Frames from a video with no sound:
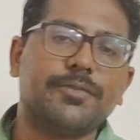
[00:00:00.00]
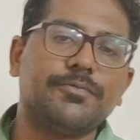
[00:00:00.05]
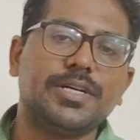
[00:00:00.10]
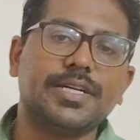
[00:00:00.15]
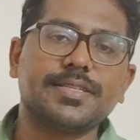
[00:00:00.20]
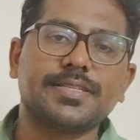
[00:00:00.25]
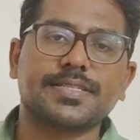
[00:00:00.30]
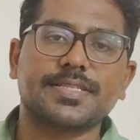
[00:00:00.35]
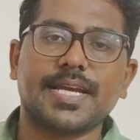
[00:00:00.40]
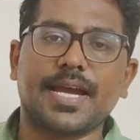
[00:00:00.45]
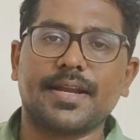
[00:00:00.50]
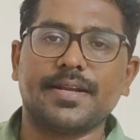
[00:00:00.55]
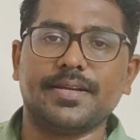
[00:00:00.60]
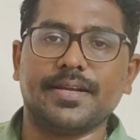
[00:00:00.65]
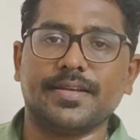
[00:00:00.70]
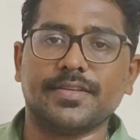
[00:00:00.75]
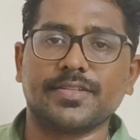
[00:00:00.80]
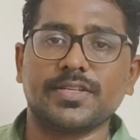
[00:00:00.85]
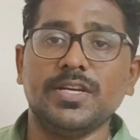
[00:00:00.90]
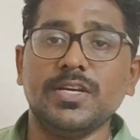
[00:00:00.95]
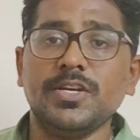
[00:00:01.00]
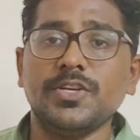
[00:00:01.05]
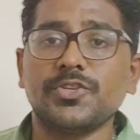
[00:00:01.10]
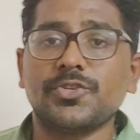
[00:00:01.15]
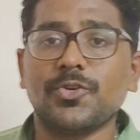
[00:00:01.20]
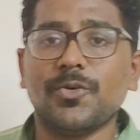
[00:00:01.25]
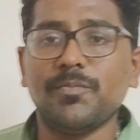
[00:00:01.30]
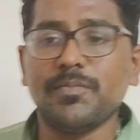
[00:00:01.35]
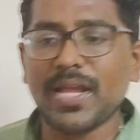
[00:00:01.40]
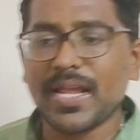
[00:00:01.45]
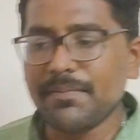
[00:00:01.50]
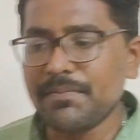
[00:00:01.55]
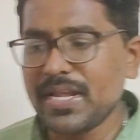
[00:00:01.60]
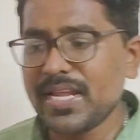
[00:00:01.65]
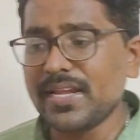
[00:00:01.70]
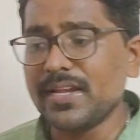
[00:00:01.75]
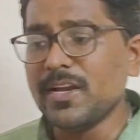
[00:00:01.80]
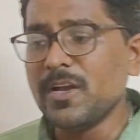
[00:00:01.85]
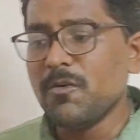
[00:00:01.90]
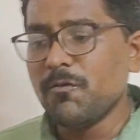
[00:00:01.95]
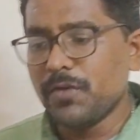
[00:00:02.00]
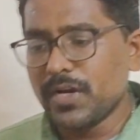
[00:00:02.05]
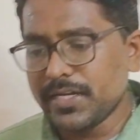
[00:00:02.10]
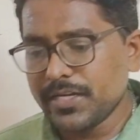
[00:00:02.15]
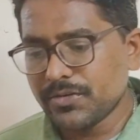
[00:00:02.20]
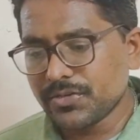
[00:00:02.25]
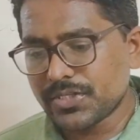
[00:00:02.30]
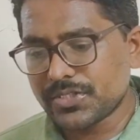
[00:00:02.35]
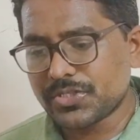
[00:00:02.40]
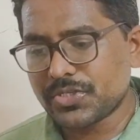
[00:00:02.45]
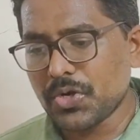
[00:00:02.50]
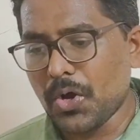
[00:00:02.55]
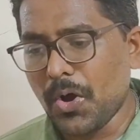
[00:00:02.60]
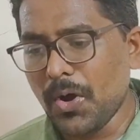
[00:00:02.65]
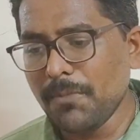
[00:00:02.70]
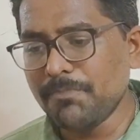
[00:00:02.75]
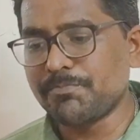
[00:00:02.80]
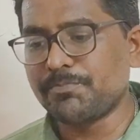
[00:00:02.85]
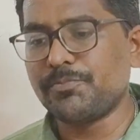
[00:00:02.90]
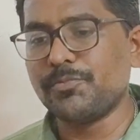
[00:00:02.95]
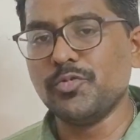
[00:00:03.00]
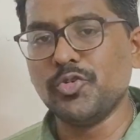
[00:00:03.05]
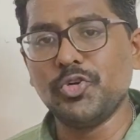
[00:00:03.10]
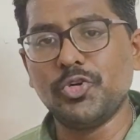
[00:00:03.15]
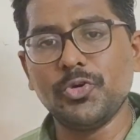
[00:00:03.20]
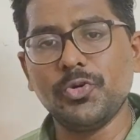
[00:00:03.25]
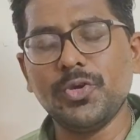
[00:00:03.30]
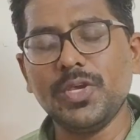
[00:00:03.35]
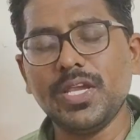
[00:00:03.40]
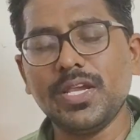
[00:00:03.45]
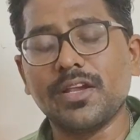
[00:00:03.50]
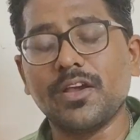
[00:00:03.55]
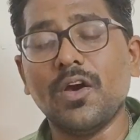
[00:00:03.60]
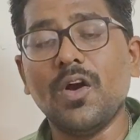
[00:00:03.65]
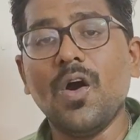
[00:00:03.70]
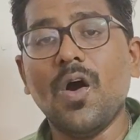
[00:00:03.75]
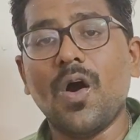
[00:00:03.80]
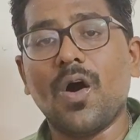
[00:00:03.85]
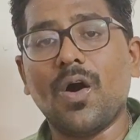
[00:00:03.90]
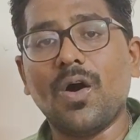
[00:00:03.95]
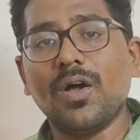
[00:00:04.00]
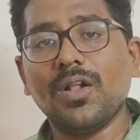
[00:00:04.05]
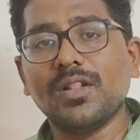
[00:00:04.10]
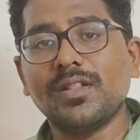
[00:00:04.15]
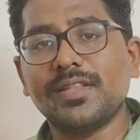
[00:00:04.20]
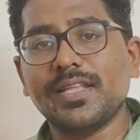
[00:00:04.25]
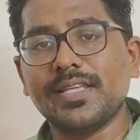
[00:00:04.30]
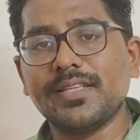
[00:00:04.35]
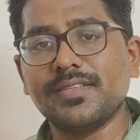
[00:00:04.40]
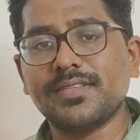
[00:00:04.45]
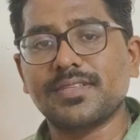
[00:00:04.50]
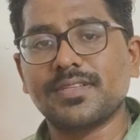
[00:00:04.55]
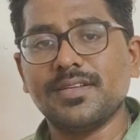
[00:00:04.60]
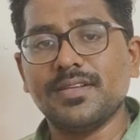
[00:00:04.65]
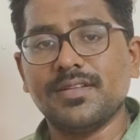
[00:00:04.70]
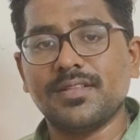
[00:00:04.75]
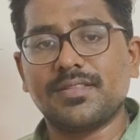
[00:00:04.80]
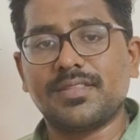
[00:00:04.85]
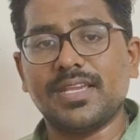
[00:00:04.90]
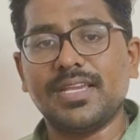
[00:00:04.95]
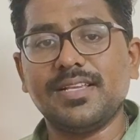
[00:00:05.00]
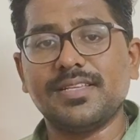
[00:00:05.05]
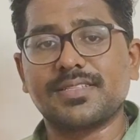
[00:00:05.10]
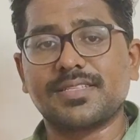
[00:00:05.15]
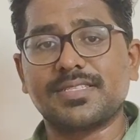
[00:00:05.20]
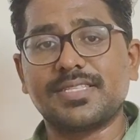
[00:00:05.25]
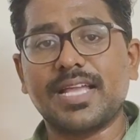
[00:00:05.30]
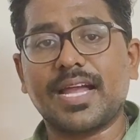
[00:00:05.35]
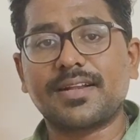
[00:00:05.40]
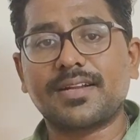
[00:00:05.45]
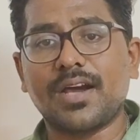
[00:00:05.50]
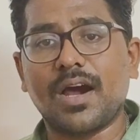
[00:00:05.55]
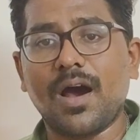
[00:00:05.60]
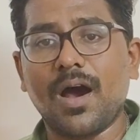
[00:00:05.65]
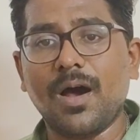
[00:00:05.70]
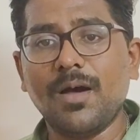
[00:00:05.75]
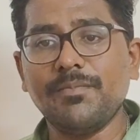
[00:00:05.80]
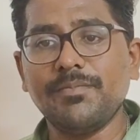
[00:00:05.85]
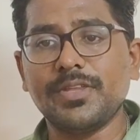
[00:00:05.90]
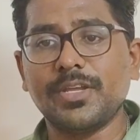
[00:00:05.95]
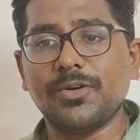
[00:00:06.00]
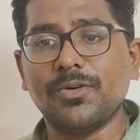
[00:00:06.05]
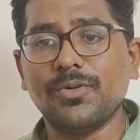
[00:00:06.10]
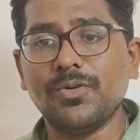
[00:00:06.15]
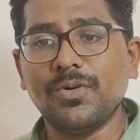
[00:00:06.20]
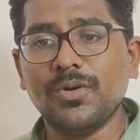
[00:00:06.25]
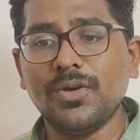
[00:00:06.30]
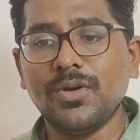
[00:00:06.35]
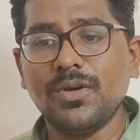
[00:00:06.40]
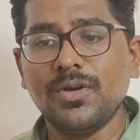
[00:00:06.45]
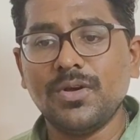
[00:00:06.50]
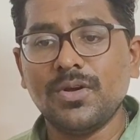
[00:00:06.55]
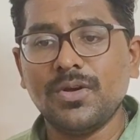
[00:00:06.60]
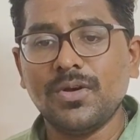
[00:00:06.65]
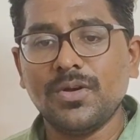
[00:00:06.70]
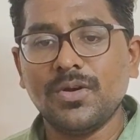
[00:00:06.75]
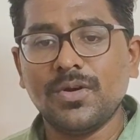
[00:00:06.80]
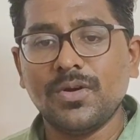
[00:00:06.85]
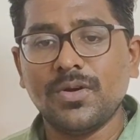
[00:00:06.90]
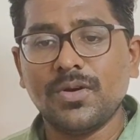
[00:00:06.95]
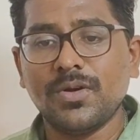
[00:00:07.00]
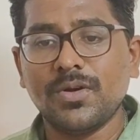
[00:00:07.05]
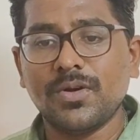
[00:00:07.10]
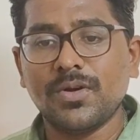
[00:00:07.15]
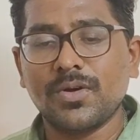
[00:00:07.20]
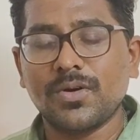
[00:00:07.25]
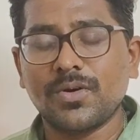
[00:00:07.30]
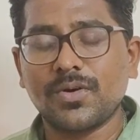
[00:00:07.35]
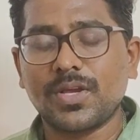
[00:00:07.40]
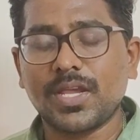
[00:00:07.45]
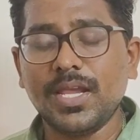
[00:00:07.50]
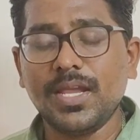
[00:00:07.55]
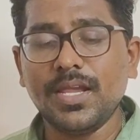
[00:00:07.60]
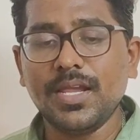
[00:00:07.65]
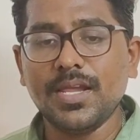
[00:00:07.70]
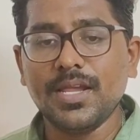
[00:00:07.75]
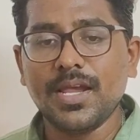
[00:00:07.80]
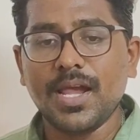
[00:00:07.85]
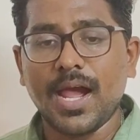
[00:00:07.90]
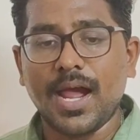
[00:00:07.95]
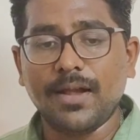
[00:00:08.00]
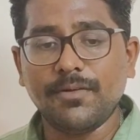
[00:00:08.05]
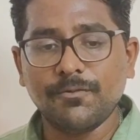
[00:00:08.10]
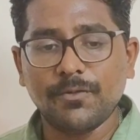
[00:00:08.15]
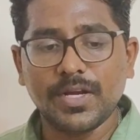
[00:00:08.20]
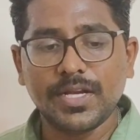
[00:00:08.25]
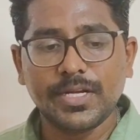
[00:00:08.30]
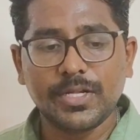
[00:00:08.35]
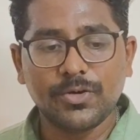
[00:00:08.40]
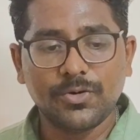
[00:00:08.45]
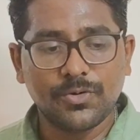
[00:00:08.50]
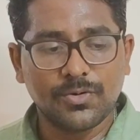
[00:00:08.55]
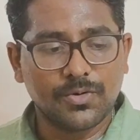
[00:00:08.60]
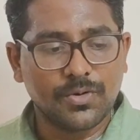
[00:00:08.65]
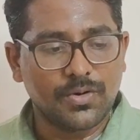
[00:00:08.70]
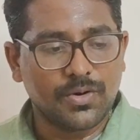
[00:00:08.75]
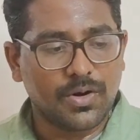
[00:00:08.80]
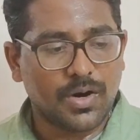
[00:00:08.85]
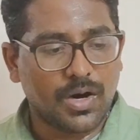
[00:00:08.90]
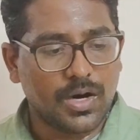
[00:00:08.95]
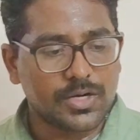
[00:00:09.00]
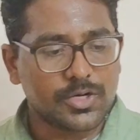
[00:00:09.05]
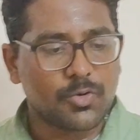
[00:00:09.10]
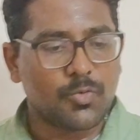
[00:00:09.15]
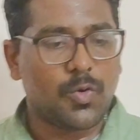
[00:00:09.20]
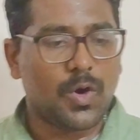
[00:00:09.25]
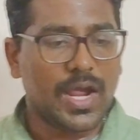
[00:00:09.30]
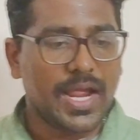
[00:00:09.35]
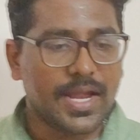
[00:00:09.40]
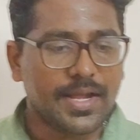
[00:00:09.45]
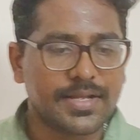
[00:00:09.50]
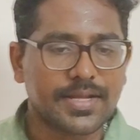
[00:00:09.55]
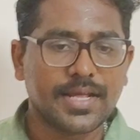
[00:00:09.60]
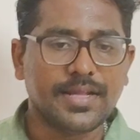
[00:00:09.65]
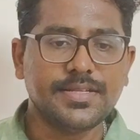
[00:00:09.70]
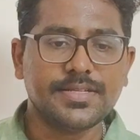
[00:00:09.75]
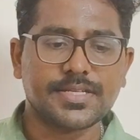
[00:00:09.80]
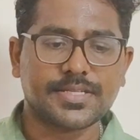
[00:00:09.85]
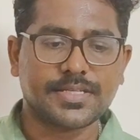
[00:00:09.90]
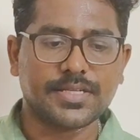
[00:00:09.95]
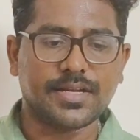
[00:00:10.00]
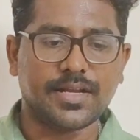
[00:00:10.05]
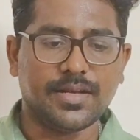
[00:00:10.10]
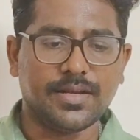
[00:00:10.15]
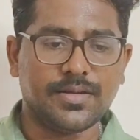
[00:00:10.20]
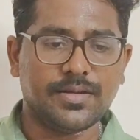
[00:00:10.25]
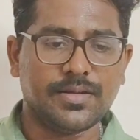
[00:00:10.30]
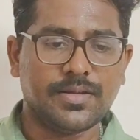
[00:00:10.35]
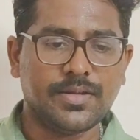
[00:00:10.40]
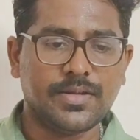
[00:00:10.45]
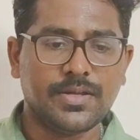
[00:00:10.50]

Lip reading: our sadness. So maybe when you stop doing all these things that harm you, okay, and when you are quiet and still,